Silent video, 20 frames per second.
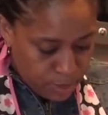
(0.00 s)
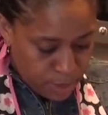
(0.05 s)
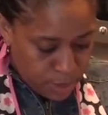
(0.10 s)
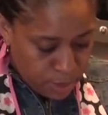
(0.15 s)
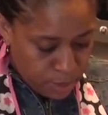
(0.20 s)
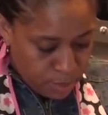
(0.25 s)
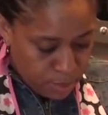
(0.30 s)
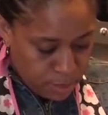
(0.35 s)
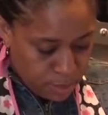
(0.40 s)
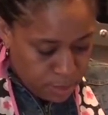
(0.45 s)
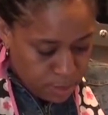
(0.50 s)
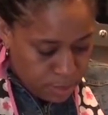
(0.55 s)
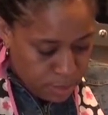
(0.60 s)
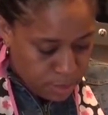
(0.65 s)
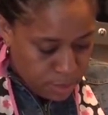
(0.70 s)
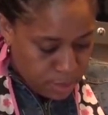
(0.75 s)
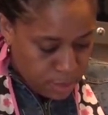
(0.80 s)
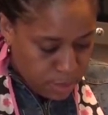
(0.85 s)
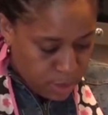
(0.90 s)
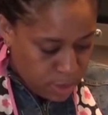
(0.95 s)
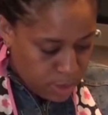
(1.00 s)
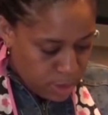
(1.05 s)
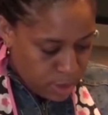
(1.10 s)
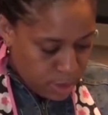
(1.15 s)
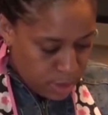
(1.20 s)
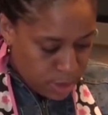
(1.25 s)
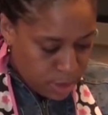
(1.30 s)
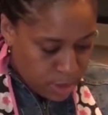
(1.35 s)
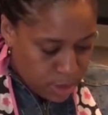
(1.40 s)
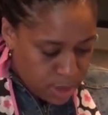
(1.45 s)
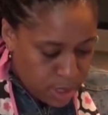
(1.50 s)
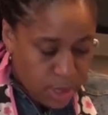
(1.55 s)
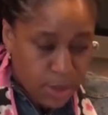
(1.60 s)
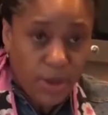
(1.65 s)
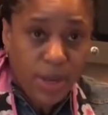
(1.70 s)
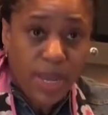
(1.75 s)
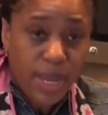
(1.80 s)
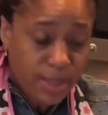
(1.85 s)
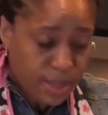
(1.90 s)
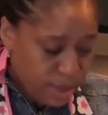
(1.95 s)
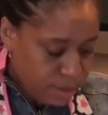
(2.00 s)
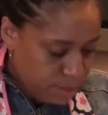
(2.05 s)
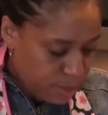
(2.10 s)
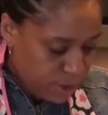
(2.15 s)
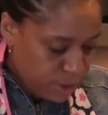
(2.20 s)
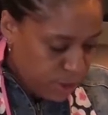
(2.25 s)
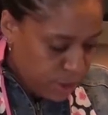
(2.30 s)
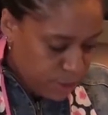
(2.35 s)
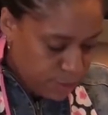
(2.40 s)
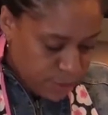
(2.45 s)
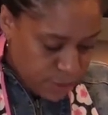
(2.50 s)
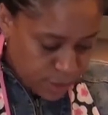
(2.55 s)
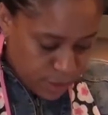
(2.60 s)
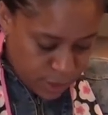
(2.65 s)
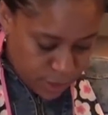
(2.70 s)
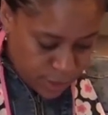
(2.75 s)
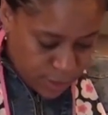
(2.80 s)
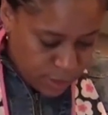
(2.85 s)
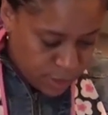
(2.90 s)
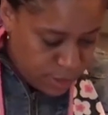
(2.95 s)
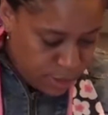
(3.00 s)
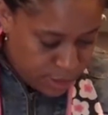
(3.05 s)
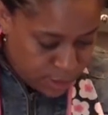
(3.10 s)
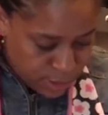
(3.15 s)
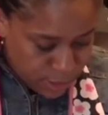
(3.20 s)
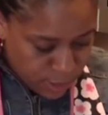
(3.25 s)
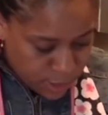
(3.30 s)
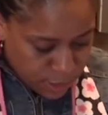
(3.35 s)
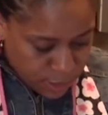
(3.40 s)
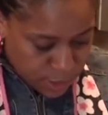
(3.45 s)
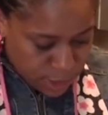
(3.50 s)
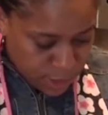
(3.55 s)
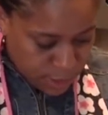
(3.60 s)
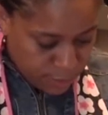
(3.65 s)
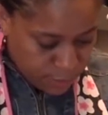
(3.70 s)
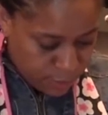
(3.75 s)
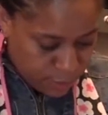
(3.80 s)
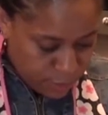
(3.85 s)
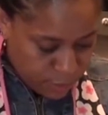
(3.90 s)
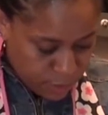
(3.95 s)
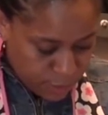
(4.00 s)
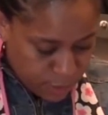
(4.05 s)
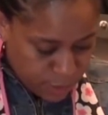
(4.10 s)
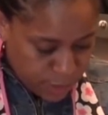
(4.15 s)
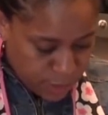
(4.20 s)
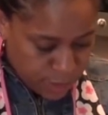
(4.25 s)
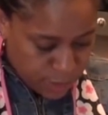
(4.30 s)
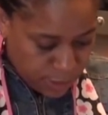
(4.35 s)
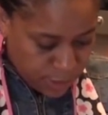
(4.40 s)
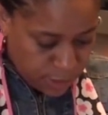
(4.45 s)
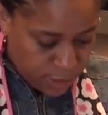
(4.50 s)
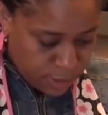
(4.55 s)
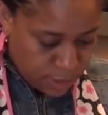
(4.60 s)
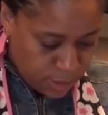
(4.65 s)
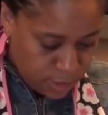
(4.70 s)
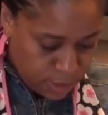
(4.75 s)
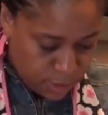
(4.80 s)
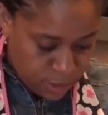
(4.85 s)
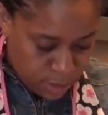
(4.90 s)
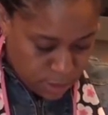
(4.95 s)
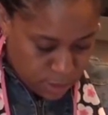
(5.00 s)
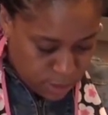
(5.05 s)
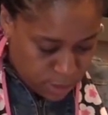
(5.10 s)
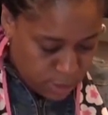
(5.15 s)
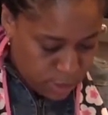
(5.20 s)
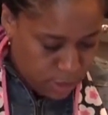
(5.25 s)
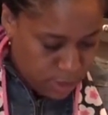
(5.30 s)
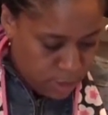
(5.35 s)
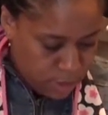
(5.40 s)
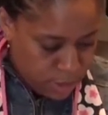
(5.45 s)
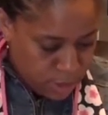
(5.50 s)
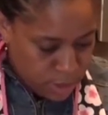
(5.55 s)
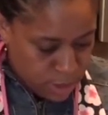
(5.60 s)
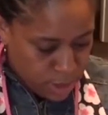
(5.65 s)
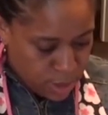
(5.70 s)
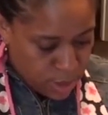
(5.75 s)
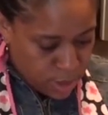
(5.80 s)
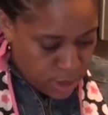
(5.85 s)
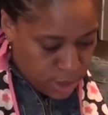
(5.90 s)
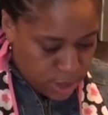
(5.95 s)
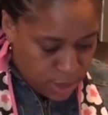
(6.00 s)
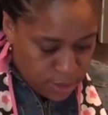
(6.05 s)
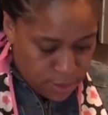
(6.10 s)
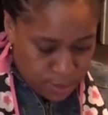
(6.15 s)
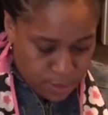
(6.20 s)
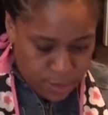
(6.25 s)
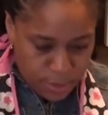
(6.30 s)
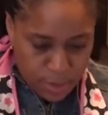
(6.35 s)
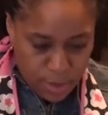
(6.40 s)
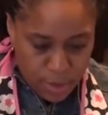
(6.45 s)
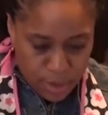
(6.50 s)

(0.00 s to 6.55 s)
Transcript: But I'm not going to add that much of it, just enough to taste it. Alright.